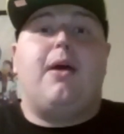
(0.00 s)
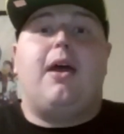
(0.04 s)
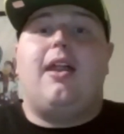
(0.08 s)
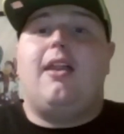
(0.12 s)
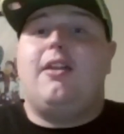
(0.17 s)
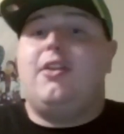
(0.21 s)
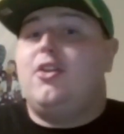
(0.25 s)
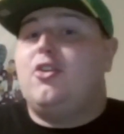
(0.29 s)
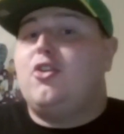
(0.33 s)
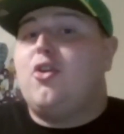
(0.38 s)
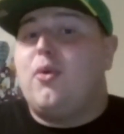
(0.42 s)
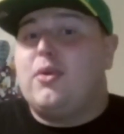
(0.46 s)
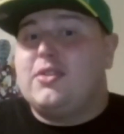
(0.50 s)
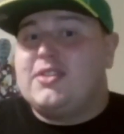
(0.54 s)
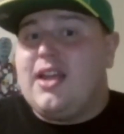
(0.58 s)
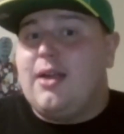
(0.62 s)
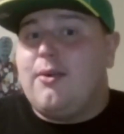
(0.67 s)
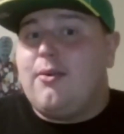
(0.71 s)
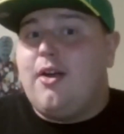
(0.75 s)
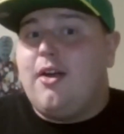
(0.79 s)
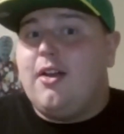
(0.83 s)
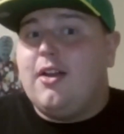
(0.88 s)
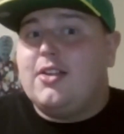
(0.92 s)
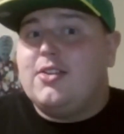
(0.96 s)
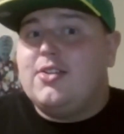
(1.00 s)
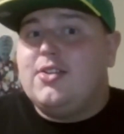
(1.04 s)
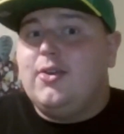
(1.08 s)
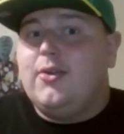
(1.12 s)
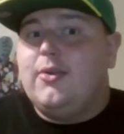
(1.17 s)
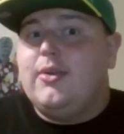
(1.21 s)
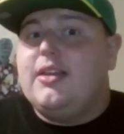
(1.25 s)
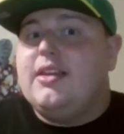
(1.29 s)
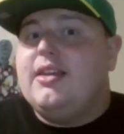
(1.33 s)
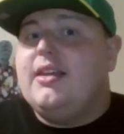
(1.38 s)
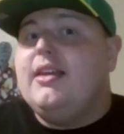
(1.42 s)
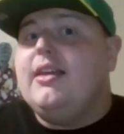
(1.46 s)
but you know what's ironic
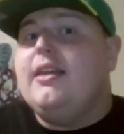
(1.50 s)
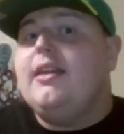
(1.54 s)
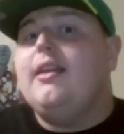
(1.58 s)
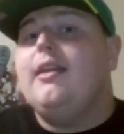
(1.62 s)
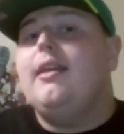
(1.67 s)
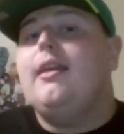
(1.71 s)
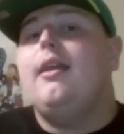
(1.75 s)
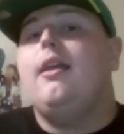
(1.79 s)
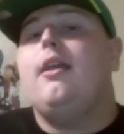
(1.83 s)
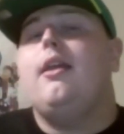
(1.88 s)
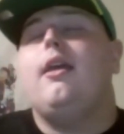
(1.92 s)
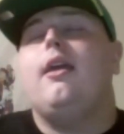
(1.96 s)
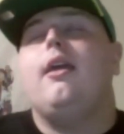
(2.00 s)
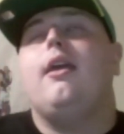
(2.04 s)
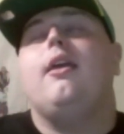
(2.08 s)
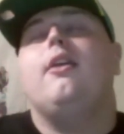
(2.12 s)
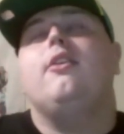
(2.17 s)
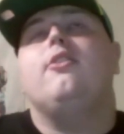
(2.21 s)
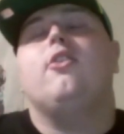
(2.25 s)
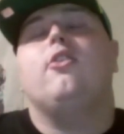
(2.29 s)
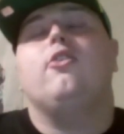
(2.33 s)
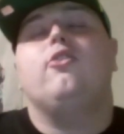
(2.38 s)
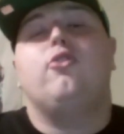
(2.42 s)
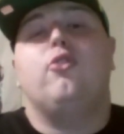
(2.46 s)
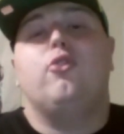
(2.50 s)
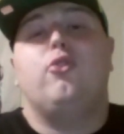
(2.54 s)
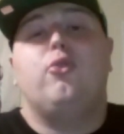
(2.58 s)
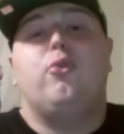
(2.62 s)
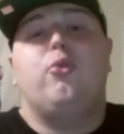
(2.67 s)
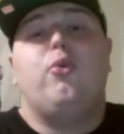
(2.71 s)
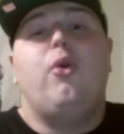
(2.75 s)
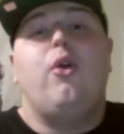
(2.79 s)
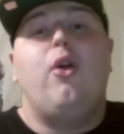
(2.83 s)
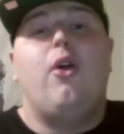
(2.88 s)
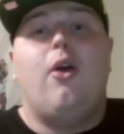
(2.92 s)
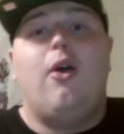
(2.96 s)
too? He is
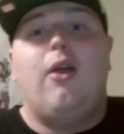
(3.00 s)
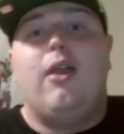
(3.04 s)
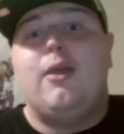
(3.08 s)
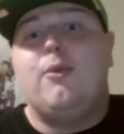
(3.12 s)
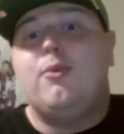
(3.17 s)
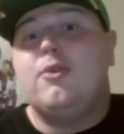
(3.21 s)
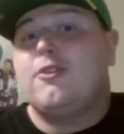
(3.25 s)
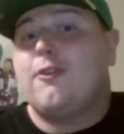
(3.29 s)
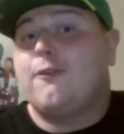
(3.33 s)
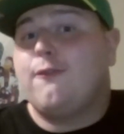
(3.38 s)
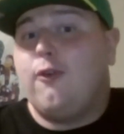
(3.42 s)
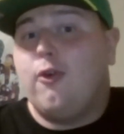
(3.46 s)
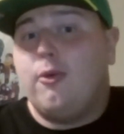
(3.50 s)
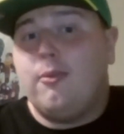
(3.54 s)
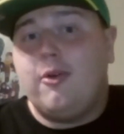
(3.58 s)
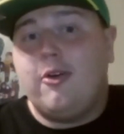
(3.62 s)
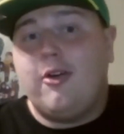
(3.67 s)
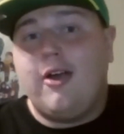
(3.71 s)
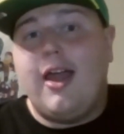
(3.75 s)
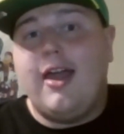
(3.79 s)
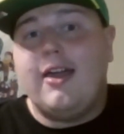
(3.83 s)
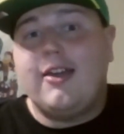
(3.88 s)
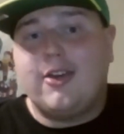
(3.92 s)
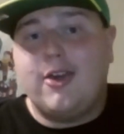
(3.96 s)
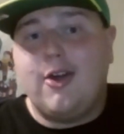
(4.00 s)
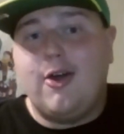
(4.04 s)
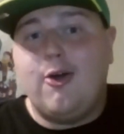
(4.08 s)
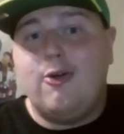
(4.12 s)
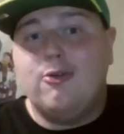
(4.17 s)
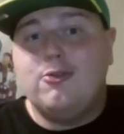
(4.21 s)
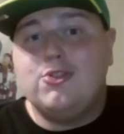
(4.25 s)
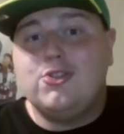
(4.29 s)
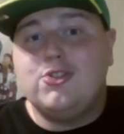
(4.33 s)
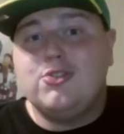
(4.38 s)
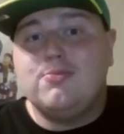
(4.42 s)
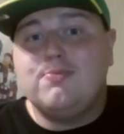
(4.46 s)
also he was a former head
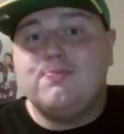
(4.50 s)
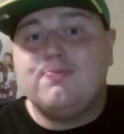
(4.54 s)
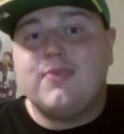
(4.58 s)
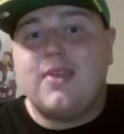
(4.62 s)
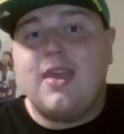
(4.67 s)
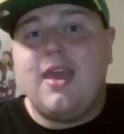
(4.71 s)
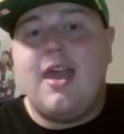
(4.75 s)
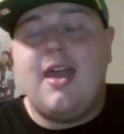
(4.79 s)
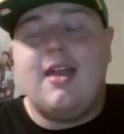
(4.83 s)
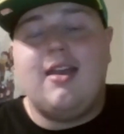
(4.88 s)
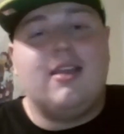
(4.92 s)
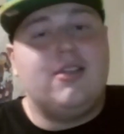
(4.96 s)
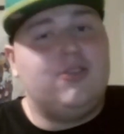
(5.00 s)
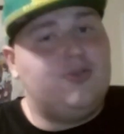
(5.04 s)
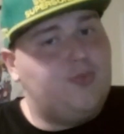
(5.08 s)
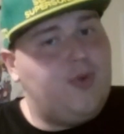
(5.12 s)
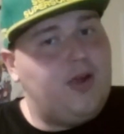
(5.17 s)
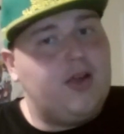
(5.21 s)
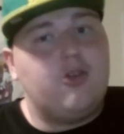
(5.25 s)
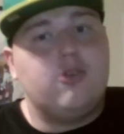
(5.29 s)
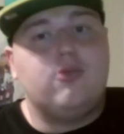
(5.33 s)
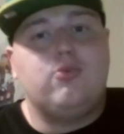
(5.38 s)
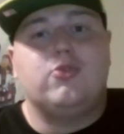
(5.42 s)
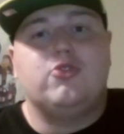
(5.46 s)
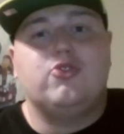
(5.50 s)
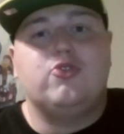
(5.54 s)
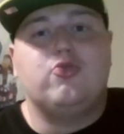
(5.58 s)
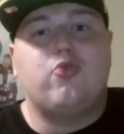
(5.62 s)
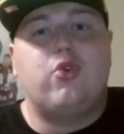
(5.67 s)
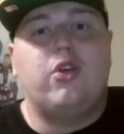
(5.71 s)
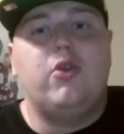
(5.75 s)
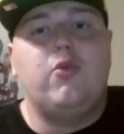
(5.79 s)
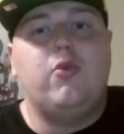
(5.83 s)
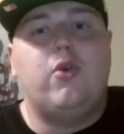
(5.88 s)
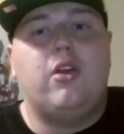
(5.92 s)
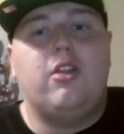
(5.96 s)
coach, and his record was
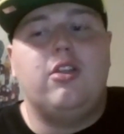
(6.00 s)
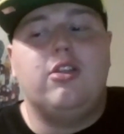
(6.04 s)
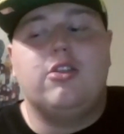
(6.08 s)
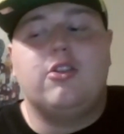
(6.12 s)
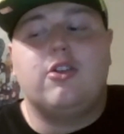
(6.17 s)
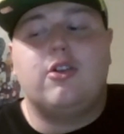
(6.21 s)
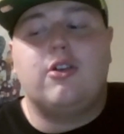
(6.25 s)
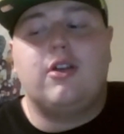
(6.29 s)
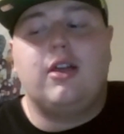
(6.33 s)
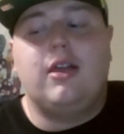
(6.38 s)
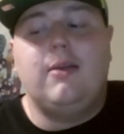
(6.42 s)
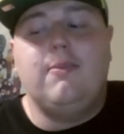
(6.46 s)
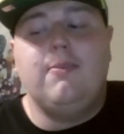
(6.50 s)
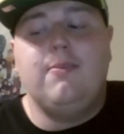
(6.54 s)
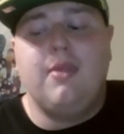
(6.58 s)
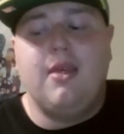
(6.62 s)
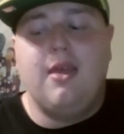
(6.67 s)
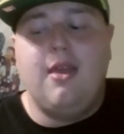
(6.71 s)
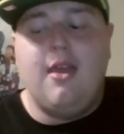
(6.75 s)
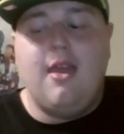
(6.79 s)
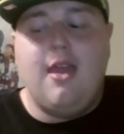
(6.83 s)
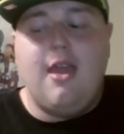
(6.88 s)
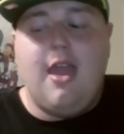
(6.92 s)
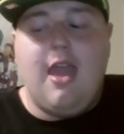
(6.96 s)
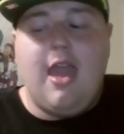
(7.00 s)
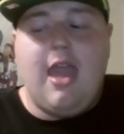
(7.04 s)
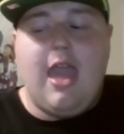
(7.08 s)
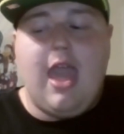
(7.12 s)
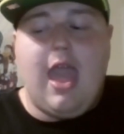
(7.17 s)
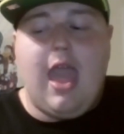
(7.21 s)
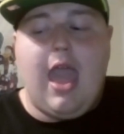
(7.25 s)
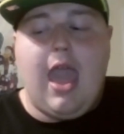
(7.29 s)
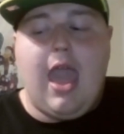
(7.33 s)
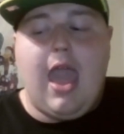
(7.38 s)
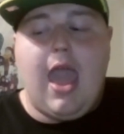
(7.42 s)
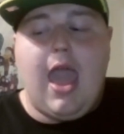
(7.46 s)
21 and 30.
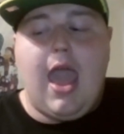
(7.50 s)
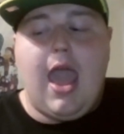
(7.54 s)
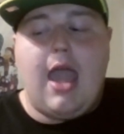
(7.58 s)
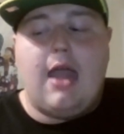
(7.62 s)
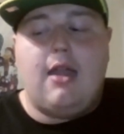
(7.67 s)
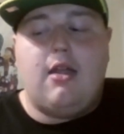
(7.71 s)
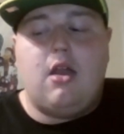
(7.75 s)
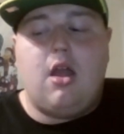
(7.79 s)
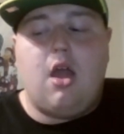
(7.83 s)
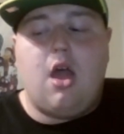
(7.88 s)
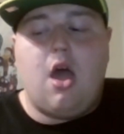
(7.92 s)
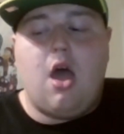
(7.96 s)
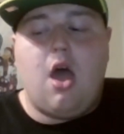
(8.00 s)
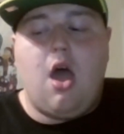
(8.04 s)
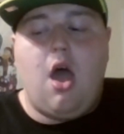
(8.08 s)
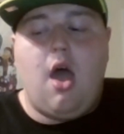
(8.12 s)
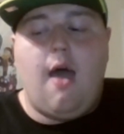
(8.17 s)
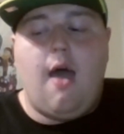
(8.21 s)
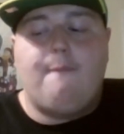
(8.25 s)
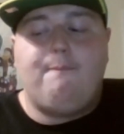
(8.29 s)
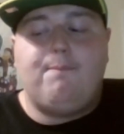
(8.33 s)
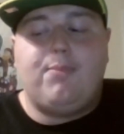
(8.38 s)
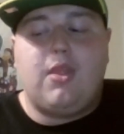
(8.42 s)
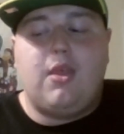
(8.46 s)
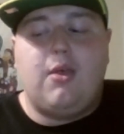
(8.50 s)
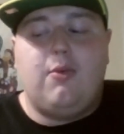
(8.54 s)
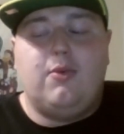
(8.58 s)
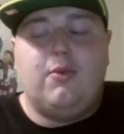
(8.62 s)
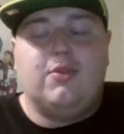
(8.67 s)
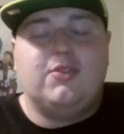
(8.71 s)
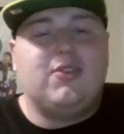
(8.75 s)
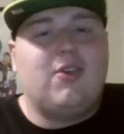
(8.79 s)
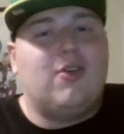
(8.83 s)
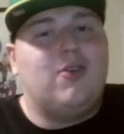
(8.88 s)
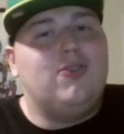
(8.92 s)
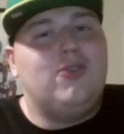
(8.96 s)
And um,
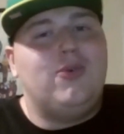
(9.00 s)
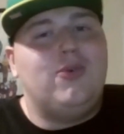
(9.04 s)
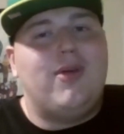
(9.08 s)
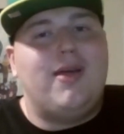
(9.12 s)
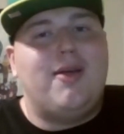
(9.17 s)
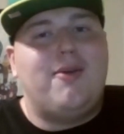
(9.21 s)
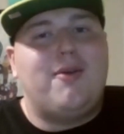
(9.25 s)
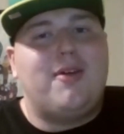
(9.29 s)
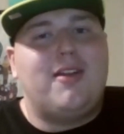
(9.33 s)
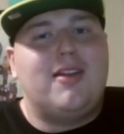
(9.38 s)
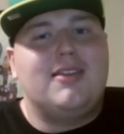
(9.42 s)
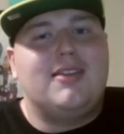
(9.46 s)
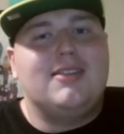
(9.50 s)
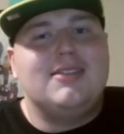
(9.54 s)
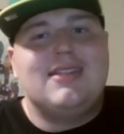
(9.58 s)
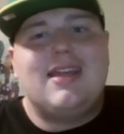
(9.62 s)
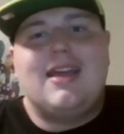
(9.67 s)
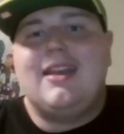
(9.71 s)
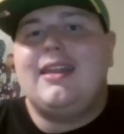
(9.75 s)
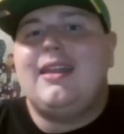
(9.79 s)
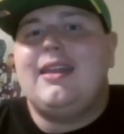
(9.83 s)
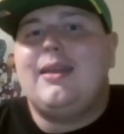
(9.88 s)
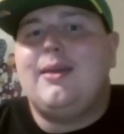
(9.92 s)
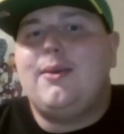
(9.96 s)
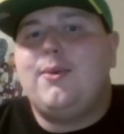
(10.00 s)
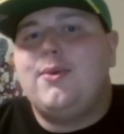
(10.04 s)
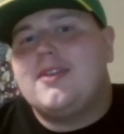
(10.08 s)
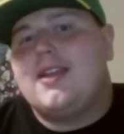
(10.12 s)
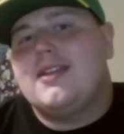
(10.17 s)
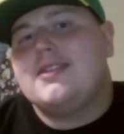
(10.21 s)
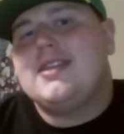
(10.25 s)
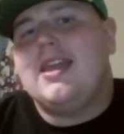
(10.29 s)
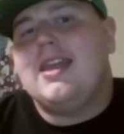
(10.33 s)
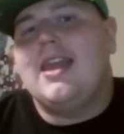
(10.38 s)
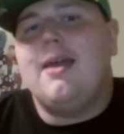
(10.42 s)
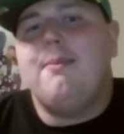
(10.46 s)
what's also ironic is that he was
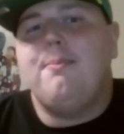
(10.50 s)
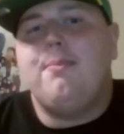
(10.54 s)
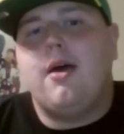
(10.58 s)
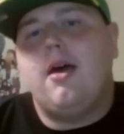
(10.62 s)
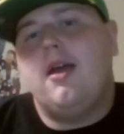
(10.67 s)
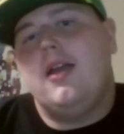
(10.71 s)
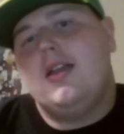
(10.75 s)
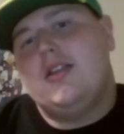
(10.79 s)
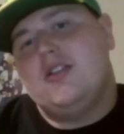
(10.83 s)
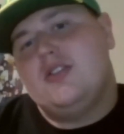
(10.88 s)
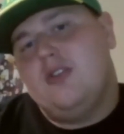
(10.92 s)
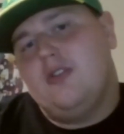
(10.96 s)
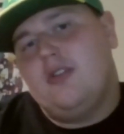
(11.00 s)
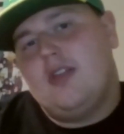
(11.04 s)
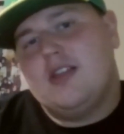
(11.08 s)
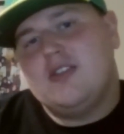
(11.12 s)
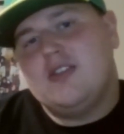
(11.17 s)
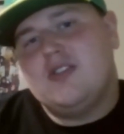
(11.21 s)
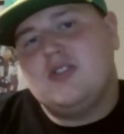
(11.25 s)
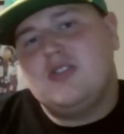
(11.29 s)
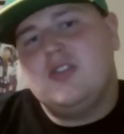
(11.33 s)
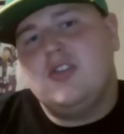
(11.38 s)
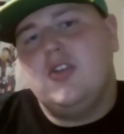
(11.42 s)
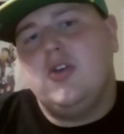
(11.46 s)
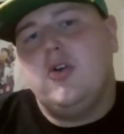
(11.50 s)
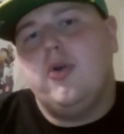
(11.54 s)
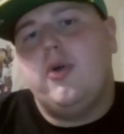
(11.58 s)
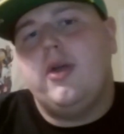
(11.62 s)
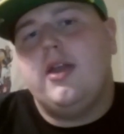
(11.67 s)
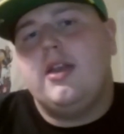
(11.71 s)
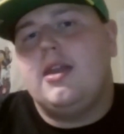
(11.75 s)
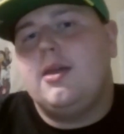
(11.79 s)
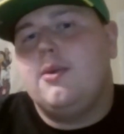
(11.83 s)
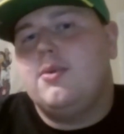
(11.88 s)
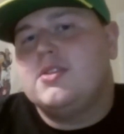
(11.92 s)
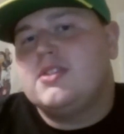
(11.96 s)
at Tampa in 2002,
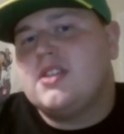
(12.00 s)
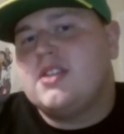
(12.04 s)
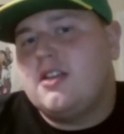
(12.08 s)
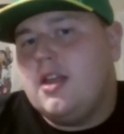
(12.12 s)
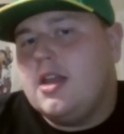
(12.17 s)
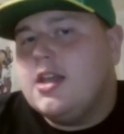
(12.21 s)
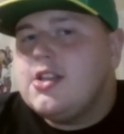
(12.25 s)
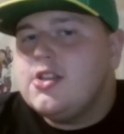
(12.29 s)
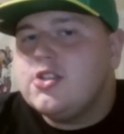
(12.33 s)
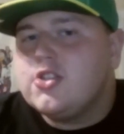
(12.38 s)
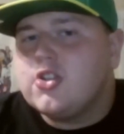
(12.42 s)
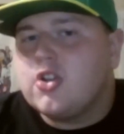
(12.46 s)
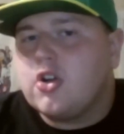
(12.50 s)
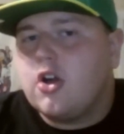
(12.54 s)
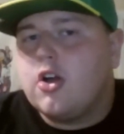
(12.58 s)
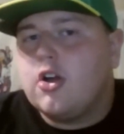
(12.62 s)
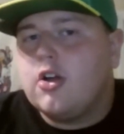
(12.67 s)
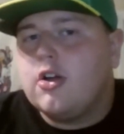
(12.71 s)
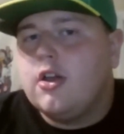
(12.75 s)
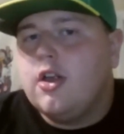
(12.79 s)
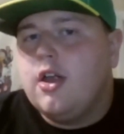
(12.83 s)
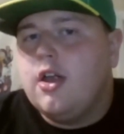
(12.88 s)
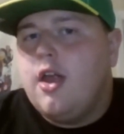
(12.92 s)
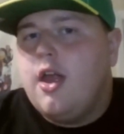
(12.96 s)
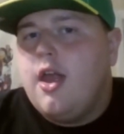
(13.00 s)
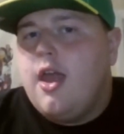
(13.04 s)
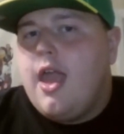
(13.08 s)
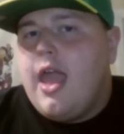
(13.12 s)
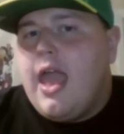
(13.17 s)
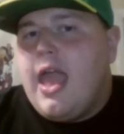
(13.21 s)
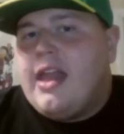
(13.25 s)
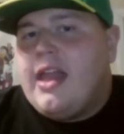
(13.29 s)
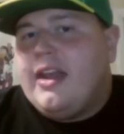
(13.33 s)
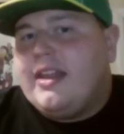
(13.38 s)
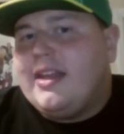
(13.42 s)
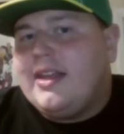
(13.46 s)
and he was an intern,
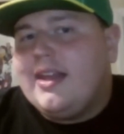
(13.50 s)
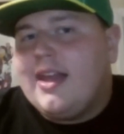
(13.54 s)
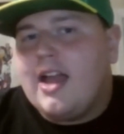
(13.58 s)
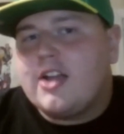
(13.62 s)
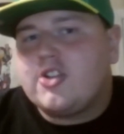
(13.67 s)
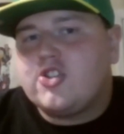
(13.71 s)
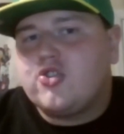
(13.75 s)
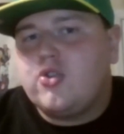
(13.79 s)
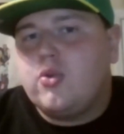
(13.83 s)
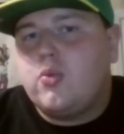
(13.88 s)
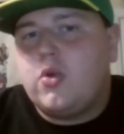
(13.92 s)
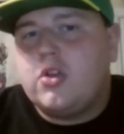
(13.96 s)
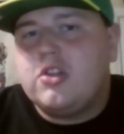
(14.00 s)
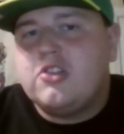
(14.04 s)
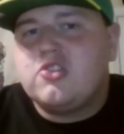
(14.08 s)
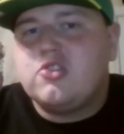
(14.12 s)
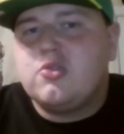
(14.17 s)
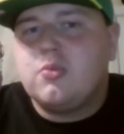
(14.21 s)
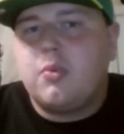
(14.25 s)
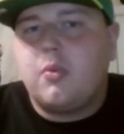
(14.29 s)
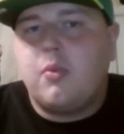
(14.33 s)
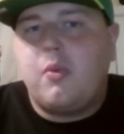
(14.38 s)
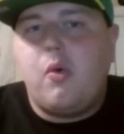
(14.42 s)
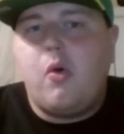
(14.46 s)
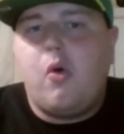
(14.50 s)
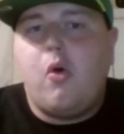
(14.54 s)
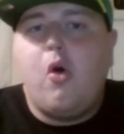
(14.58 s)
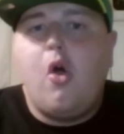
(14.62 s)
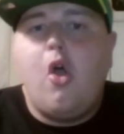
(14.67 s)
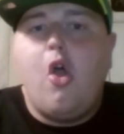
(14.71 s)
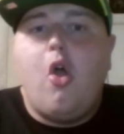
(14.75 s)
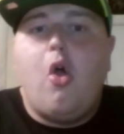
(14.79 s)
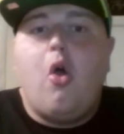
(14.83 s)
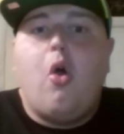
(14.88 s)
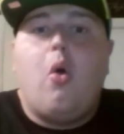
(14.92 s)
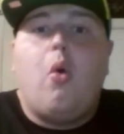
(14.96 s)
and he actually won the Super
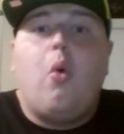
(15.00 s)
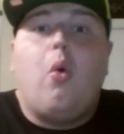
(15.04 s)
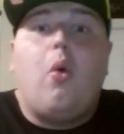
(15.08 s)
Bowl